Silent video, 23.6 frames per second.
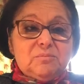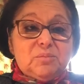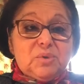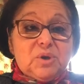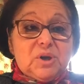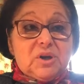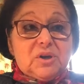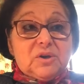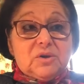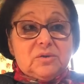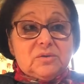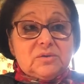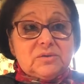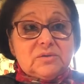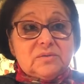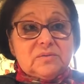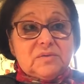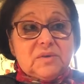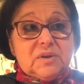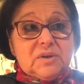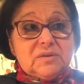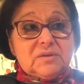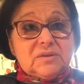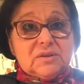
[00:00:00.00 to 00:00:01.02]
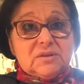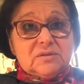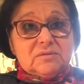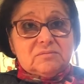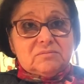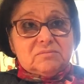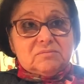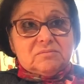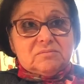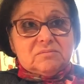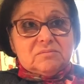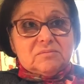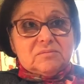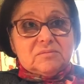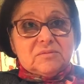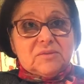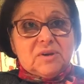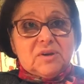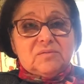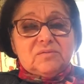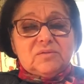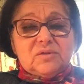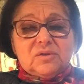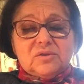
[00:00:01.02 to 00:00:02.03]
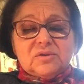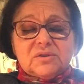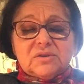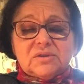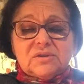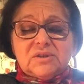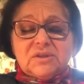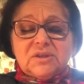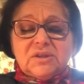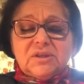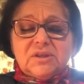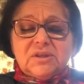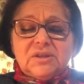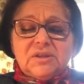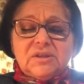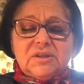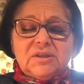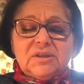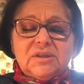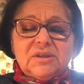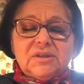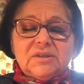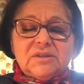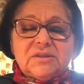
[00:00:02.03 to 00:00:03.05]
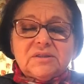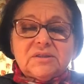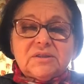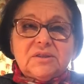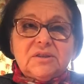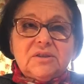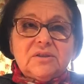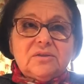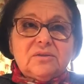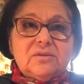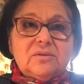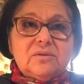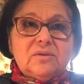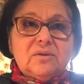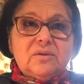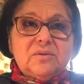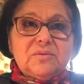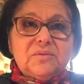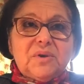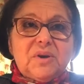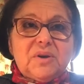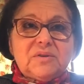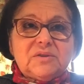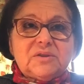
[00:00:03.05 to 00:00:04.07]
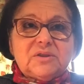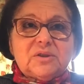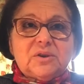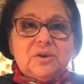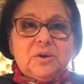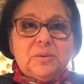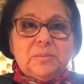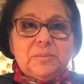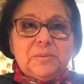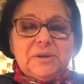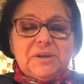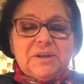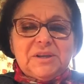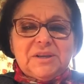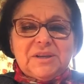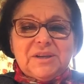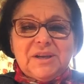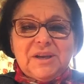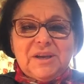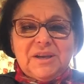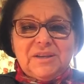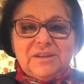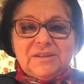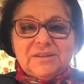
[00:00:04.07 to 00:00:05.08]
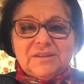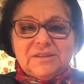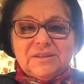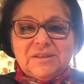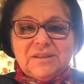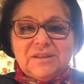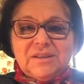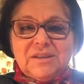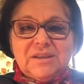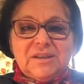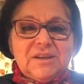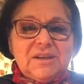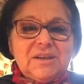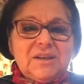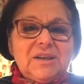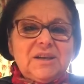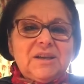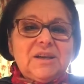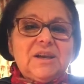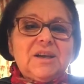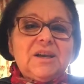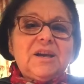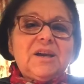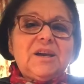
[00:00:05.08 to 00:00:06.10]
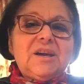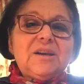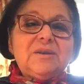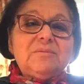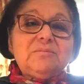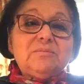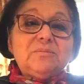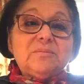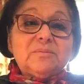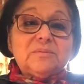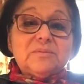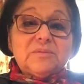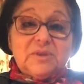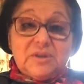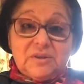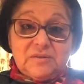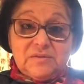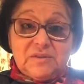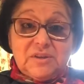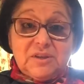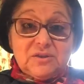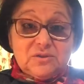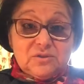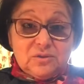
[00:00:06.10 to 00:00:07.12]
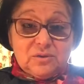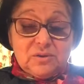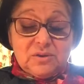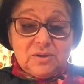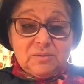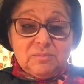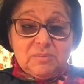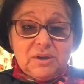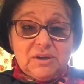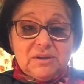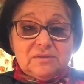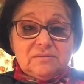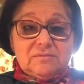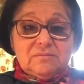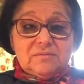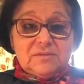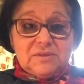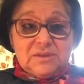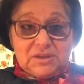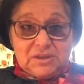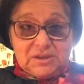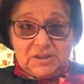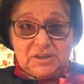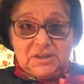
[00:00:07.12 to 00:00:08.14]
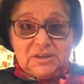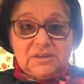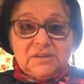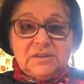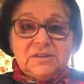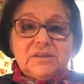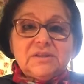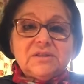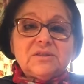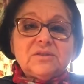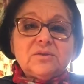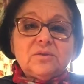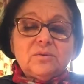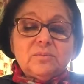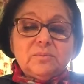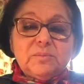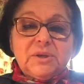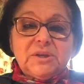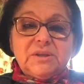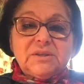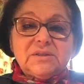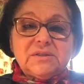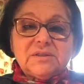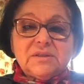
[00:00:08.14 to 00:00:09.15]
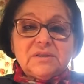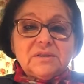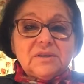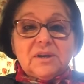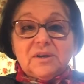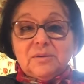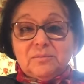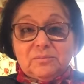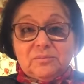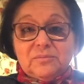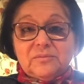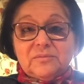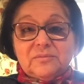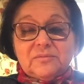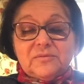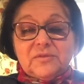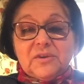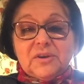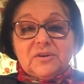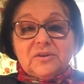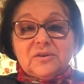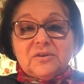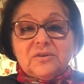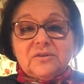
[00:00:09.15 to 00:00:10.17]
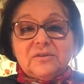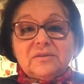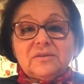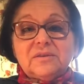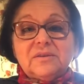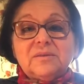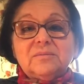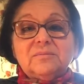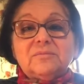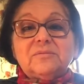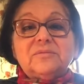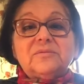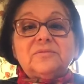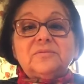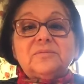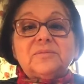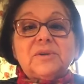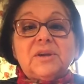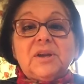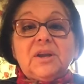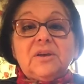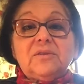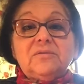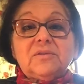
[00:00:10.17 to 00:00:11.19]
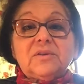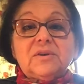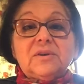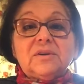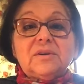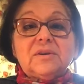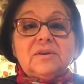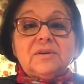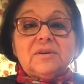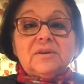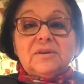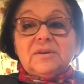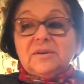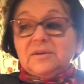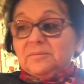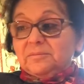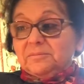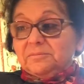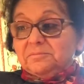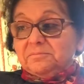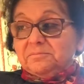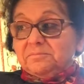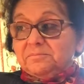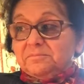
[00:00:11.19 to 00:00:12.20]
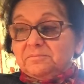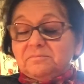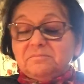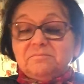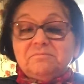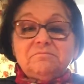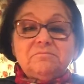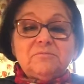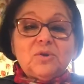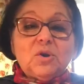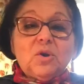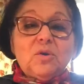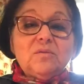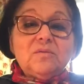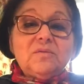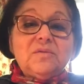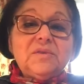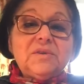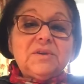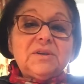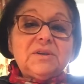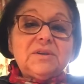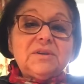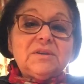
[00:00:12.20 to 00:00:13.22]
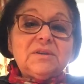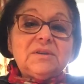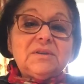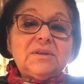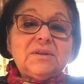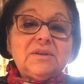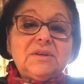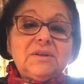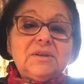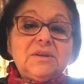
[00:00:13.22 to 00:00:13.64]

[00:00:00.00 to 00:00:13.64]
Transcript: But I also found that I've lost the skill of how to communicate. If they talk about their illness or medicine, I'm very good, I'm clever, I'm confident.